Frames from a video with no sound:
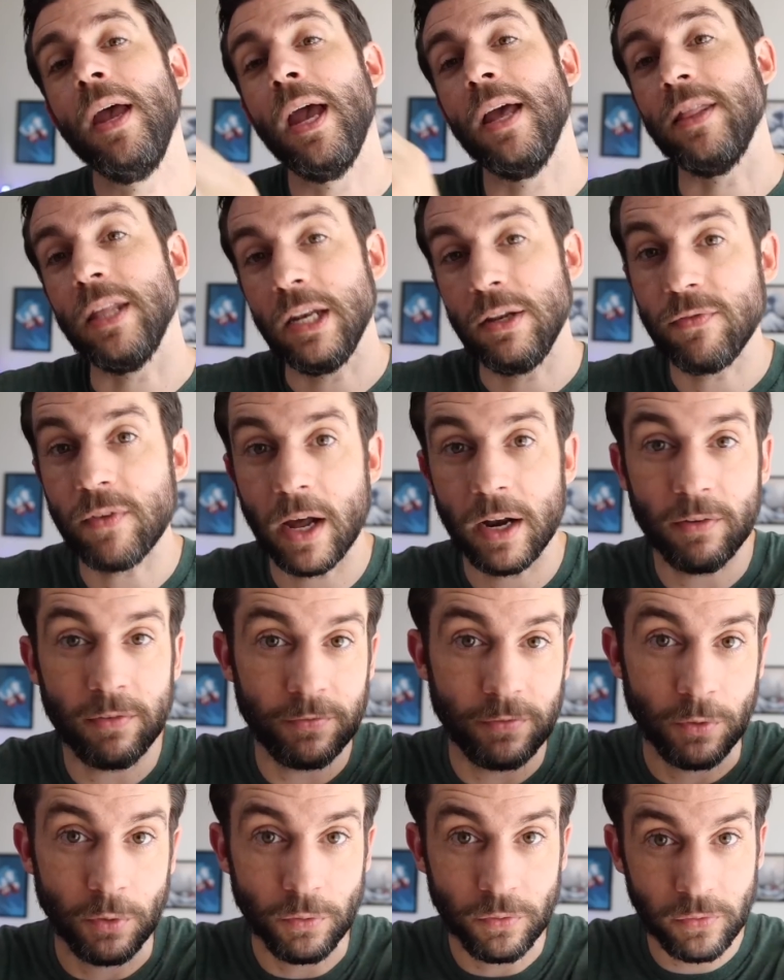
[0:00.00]
and then you've got a
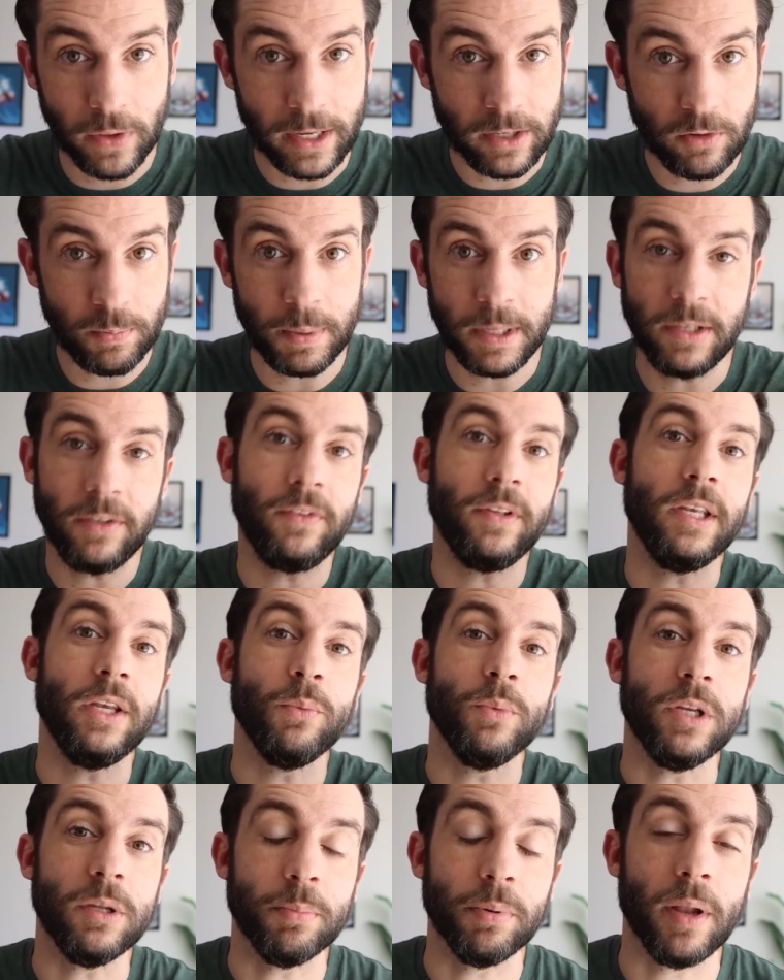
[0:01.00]
full-fledged PC
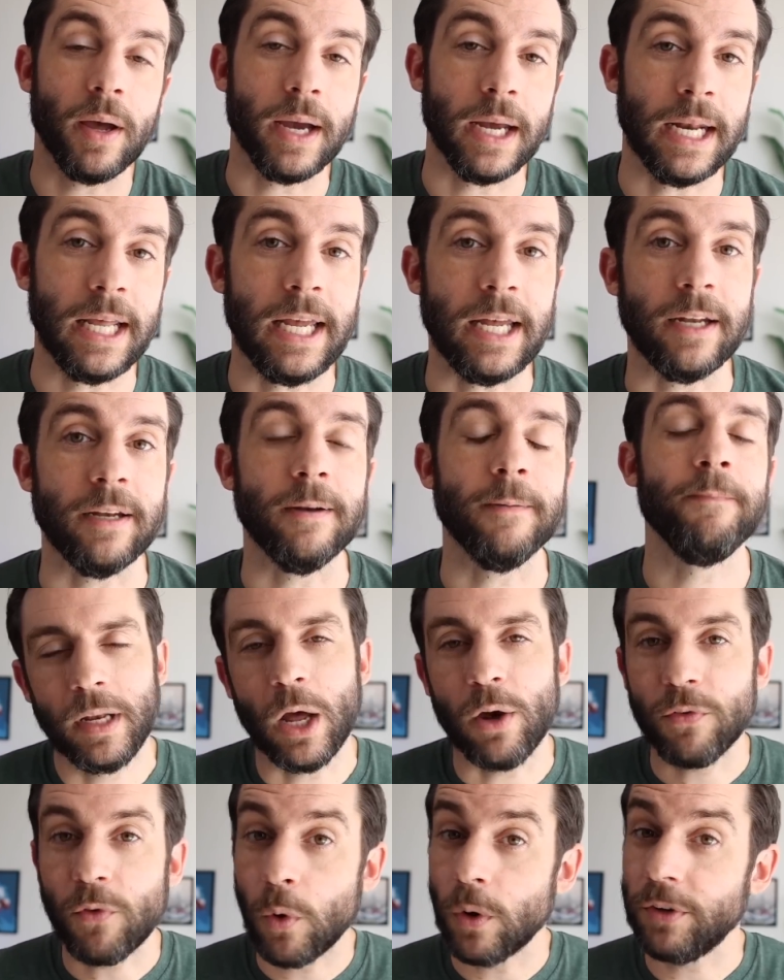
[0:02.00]
when you plug it in.
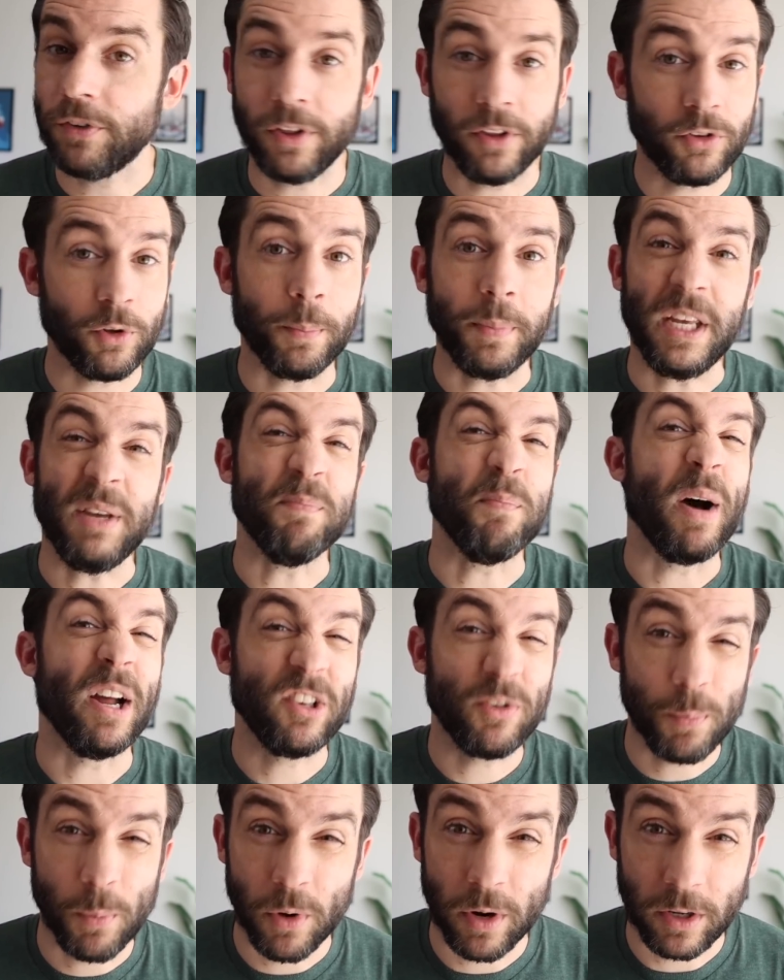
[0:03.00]
Now, of course, this will be
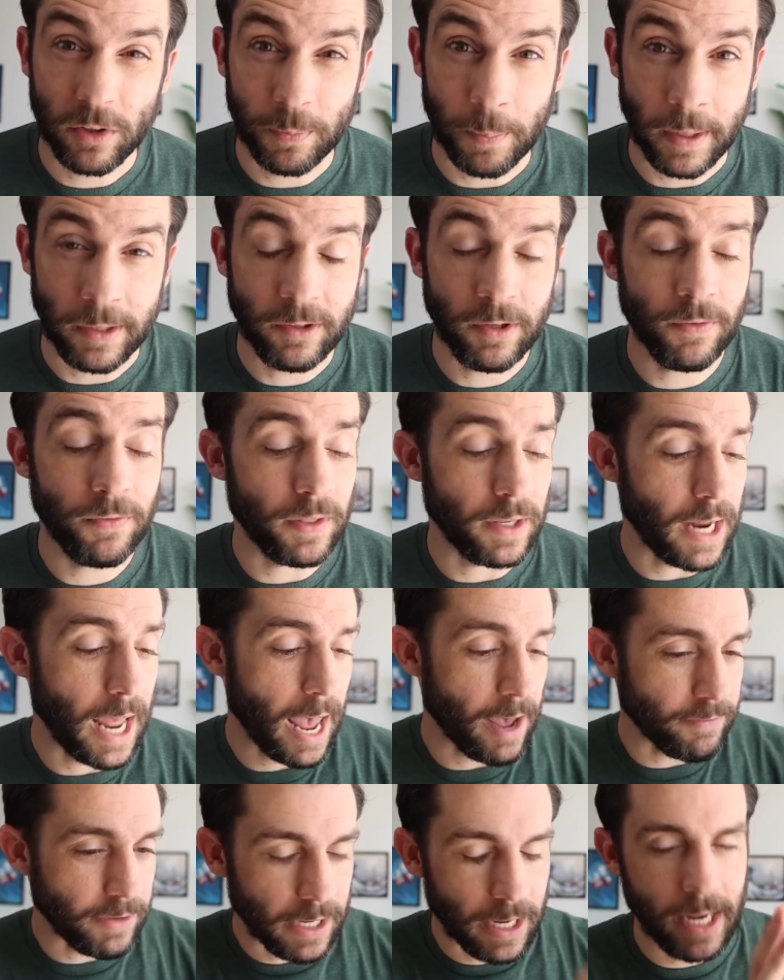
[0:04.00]
much more expensive than
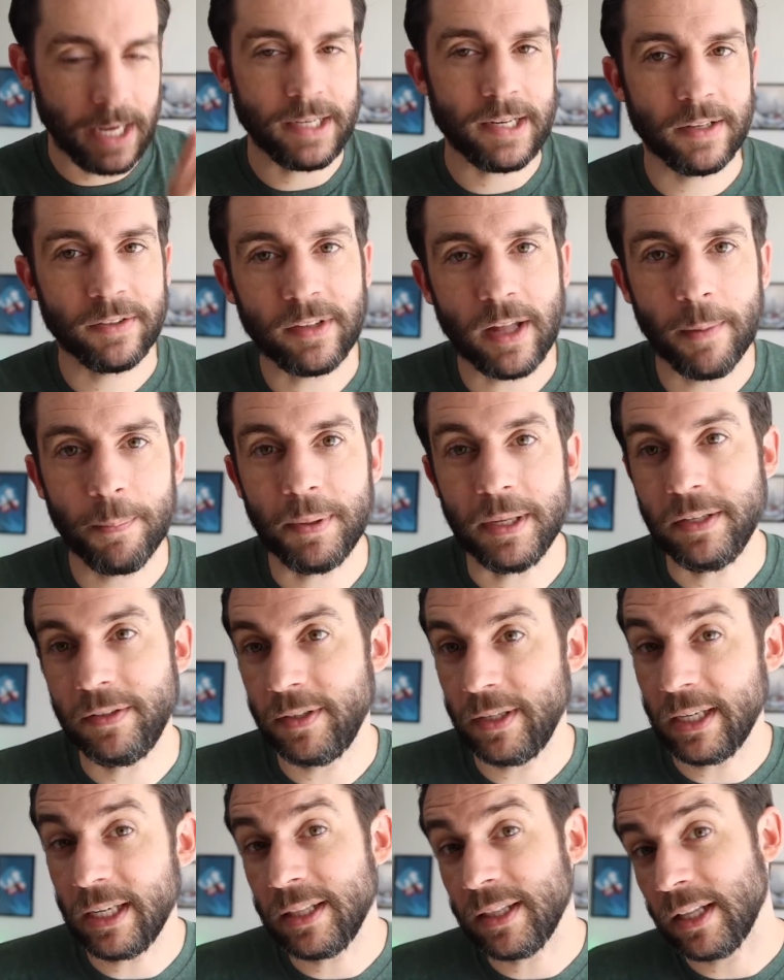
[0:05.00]
having a desktop
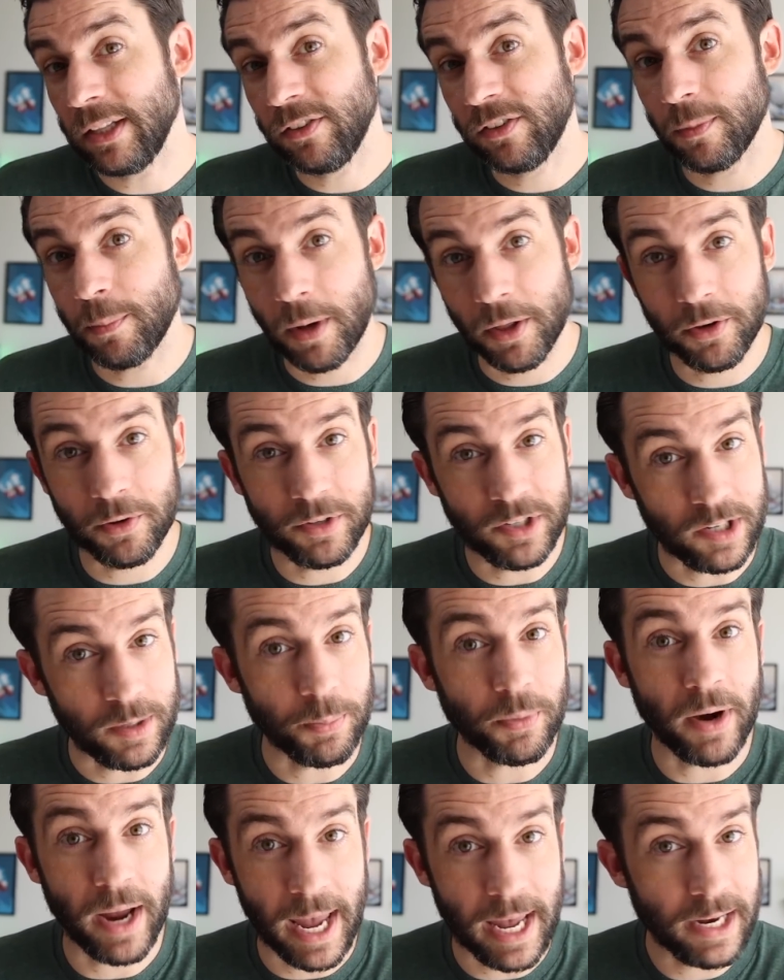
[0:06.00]
PC and then some other
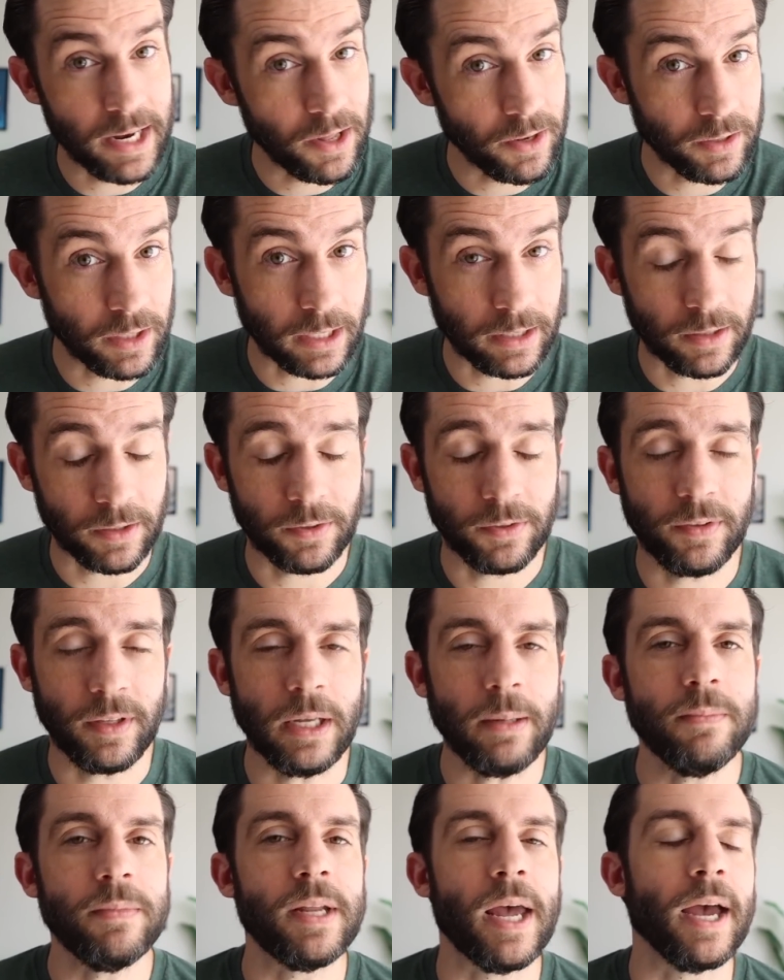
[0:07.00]
cheaper handheld like the
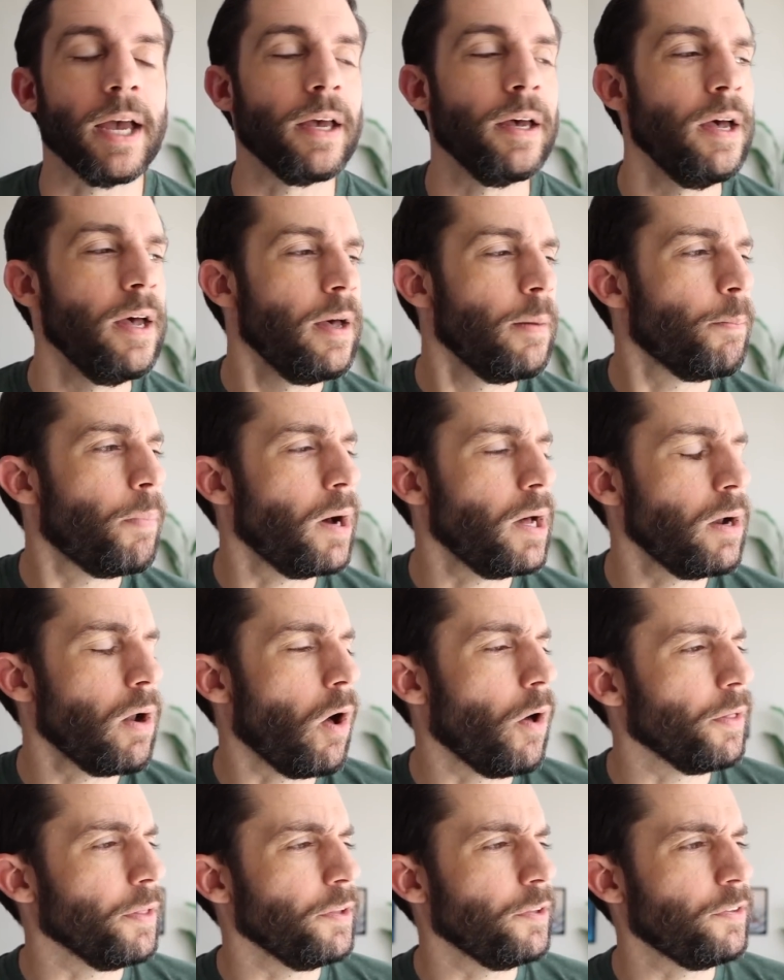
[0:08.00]
Steam Deck, but
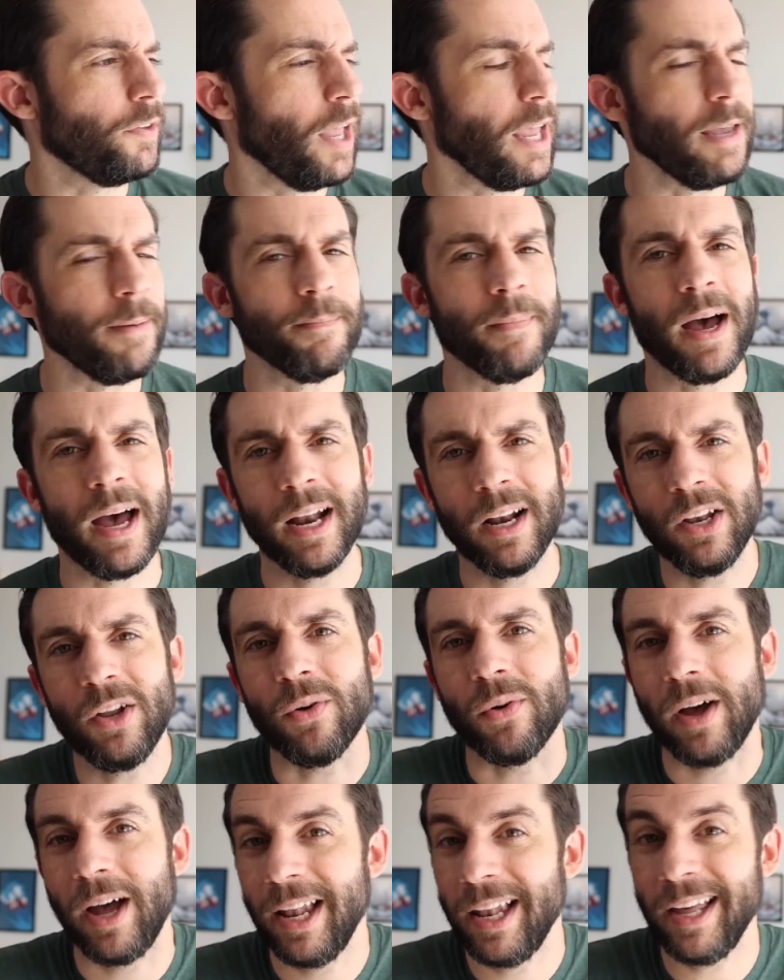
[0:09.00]
all the same, I don't
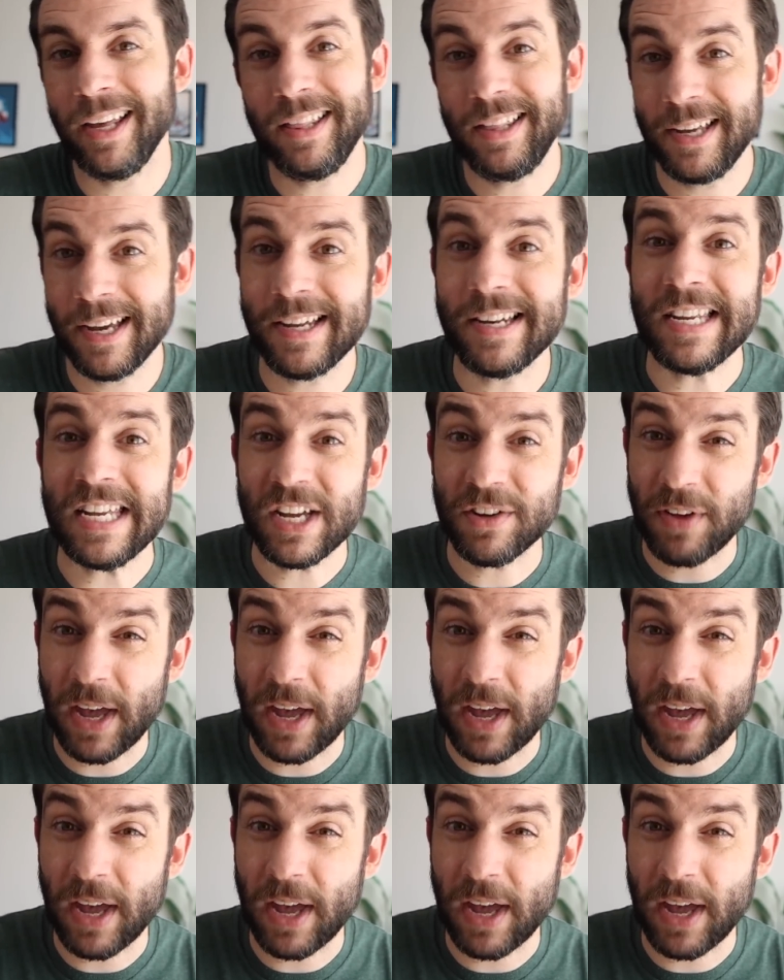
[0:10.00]
know, I like the idea of